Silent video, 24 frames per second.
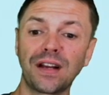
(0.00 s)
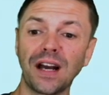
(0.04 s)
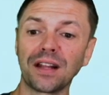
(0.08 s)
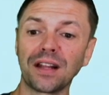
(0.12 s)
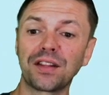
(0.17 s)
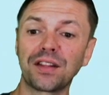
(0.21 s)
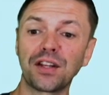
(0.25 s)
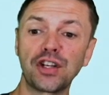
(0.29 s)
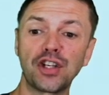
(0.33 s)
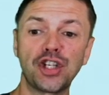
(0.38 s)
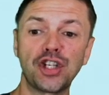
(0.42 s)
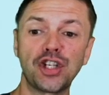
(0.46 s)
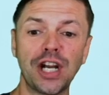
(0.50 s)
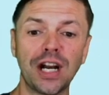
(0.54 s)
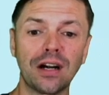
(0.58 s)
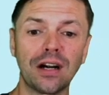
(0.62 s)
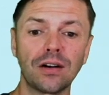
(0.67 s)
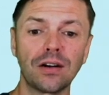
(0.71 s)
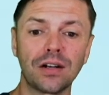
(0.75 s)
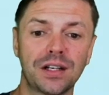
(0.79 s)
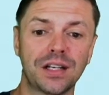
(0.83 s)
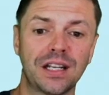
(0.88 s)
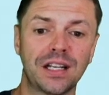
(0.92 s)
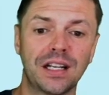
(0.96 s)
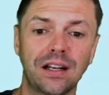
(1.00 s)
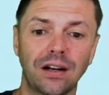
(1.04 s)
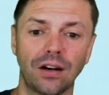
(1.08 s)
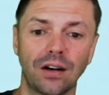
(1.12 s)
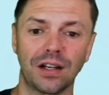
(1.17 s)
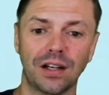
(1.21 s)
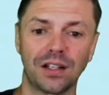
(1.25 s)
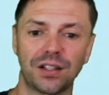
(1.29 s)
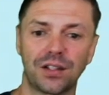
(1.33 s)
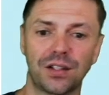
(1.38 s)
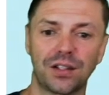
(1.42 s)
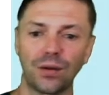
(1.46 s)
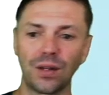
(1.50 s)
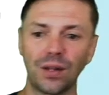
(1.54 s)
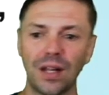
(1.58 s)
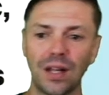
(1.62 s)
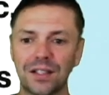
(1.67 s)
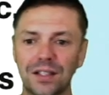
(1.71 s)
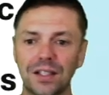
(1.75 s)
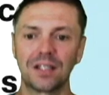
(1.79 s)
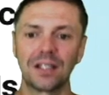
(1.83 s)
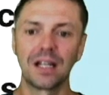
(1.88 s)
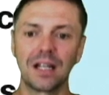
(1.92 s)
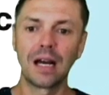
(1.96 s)
the gerund here. And so lots
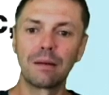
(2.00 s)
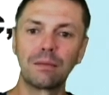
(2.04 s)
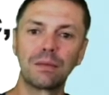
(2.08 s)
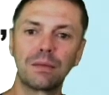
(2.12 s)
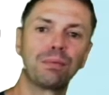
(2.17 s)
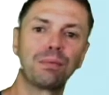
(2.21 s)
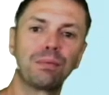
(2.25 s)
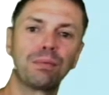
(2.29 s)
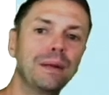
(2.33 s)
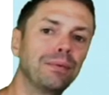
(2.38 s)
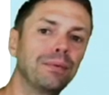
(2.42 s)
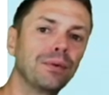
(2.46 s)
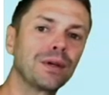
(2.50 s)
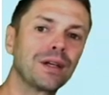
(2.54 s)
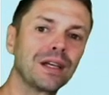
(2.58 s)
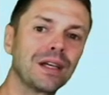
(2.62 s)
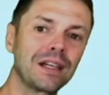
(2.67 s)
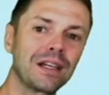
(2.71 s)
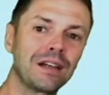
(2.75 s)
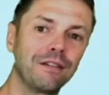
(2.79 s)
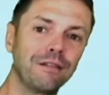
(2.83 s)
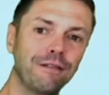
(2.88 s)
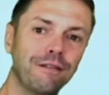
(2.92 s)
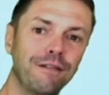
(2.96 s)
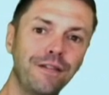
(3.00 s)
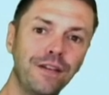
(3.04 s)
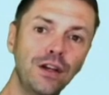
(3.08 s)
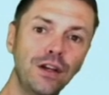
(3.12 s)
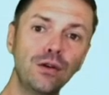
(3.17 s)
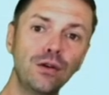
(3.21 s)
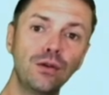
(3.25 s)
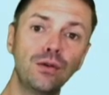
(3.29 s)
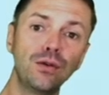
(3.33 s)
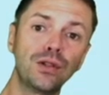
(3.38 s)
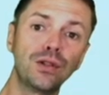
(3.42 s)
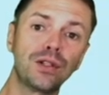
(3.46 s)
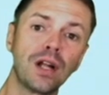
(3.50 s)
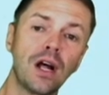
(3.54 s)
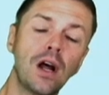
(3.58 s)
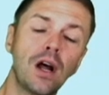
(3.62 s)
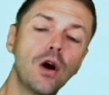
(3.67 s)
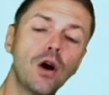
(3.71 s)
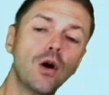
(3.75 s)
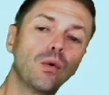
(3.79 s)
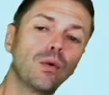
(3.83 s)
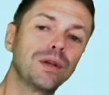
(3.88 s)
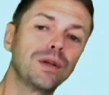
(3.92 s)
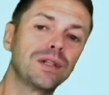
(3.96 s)
of times people get confused
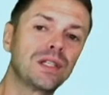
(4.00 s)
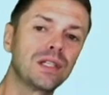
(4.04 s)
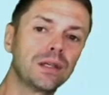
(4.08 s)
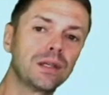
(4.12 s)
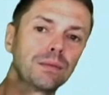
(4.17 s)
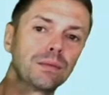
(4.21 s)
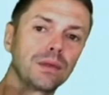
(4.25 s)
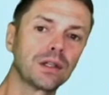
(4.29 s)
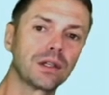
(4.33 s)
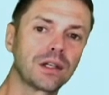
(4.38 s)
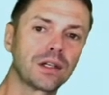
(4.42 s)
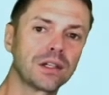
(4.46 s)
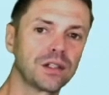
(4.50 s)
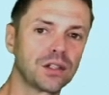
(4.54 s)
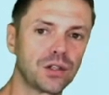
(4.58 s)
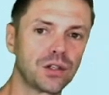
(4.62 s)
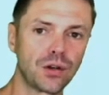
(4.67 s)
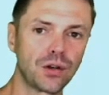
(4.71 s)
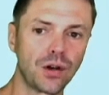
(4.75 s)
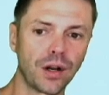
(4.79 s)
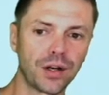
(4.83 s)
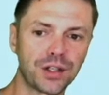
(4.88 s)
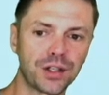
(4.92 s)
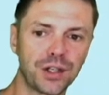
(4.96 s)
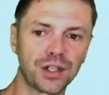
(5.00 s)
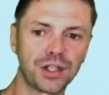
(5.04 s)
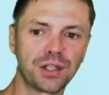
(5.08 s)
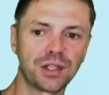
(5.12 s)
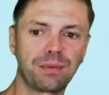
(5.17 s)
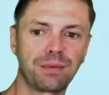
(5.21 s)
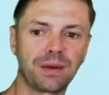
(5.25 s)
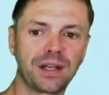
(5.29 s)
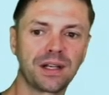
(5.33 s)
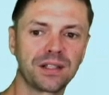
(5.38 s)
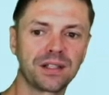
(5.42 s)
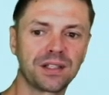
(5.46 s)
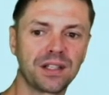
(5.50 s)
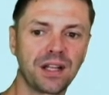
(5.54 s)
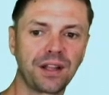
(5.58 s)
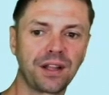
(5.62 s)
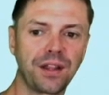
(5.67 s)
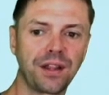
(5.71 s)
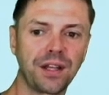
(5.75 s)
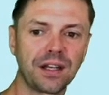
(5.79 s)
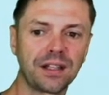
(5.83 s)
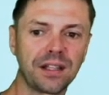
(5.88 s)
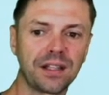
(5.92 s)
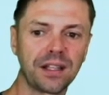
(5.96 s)
with similar constructions because they
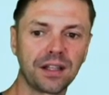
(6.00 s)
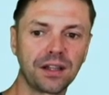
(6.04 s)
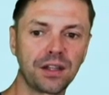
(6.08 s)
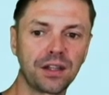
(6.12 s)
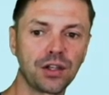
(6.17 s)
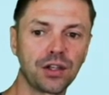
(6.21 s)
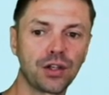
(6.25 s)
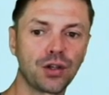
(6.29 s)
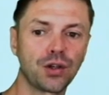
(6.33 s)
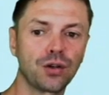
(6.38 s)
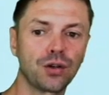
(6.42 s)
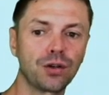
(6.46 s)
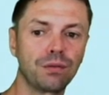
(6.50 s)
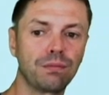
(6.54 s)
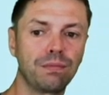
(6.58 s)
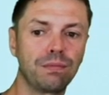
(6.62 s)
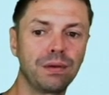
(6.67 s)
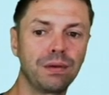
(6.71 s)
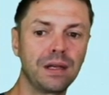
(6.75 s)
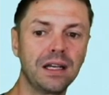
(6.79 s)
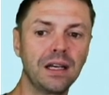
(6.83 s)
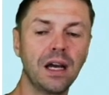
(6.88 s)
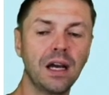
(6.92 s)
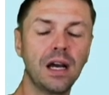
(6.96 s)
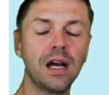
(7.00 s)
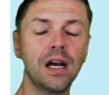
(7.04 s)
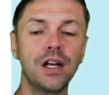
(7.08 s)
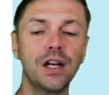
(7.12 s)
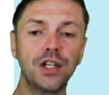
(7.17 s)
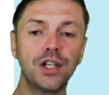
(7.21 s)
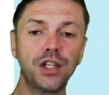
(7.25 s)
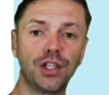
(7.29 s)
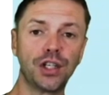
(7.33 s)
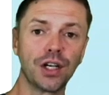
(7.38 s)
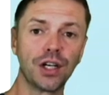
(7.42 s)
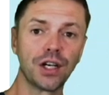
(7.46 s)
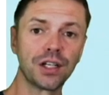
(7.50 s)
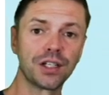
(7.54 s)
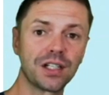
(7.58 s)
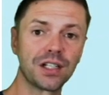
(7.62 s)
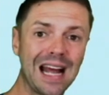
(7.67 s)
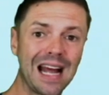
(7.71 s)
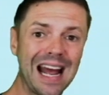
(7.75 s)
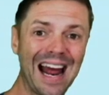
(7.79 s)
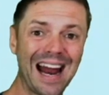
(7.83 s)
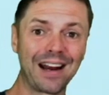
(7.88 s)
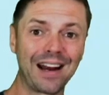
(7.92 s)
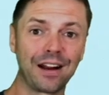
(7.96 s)
think that this should be just
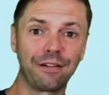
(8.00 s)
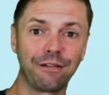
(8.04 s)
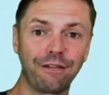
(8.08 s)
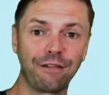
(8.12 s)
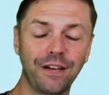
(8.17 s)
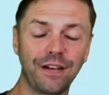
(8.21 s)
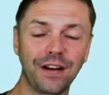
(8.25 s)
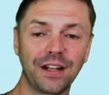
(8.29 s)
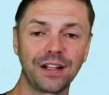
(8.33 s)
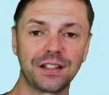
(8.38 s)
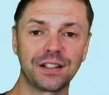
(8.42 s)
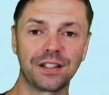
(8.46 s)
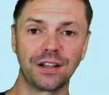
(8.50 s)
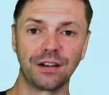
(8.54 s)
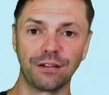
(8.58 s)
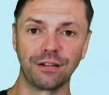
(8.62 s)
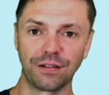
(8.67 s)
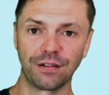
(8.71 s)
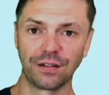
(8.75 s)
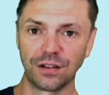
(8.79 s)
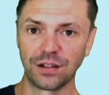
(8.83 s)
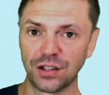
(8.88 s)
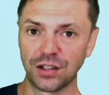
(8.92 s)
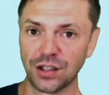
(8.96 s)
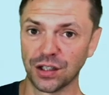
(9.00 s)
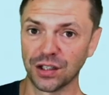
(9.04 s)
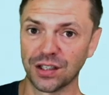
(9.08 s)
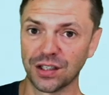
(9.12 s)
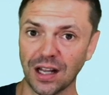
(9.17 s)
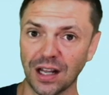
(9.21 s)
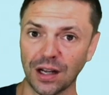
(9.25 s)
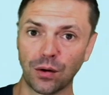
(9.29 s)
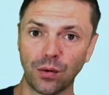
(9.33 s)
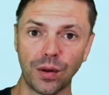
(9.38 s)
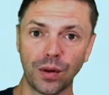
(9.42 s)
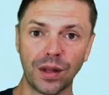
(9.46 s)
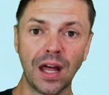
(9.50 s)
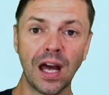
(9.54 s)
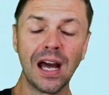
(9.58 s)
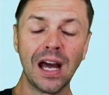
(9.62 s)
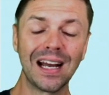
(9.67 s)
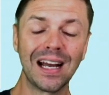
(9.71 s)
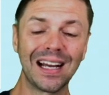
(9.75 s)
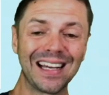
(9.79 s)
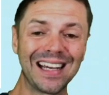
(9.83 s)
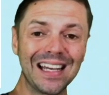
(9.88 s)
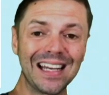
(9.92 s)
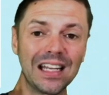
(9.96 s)
an infinitive. Just like with
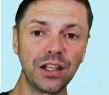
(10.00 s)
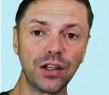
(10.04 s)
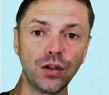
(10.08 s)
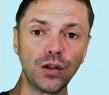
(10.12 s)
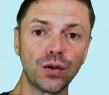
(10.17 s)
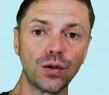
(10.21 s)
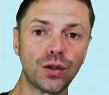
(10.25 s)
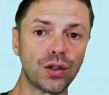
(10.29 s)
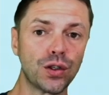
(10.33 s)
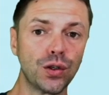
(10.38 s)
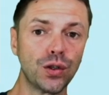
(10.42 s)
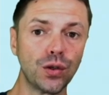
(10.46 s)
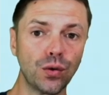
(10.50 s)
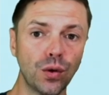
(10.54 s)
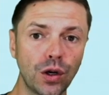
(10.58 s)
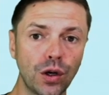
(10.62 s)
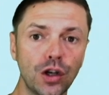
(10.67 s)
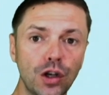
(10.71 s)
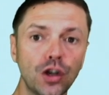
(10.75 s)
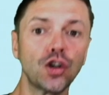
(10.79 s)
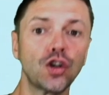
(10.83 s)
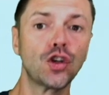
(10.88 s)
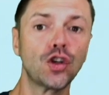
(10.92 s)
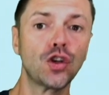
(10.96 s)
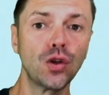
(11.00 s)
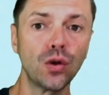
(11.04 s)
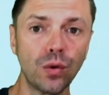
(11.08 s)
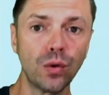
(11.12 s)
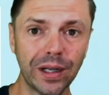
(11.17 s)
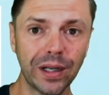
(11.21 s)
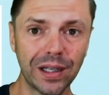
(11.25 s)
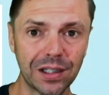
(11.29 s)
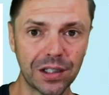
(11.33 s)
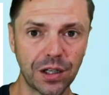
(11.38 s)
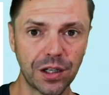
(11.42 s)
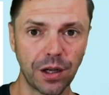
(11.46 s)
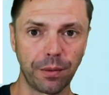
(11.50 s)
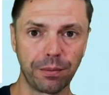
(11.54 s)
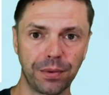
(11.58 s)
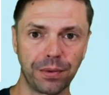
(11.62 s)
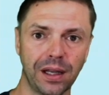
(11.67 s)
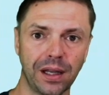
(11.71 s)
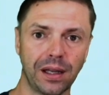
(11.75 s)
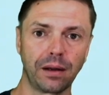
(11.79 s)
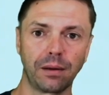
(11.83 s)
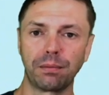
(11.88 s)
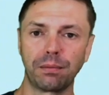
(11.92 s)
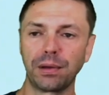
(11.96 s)
get used to doing
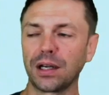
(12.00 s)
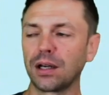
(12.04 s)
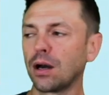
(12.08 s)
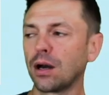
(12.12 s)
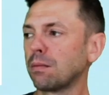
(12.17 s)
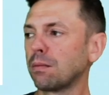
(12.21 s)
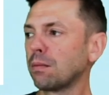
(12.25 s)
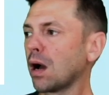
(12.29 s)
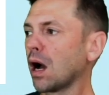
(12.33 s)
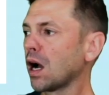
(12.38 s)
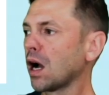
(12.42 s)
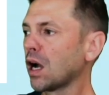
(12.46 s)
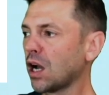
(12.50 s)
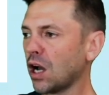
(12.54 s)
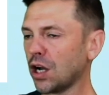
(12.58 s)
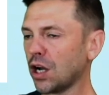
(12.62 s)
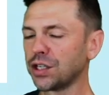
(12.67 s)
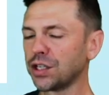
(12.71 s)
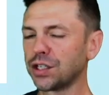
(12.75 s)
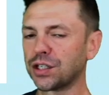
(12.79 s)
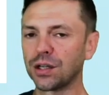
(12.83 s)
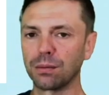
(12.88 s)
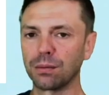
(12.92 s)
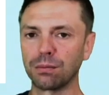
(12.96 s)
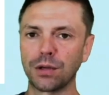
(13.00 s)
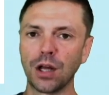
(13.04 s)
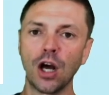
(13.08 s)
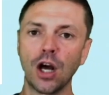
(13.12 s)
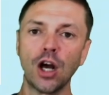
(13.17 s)
something, become accustomed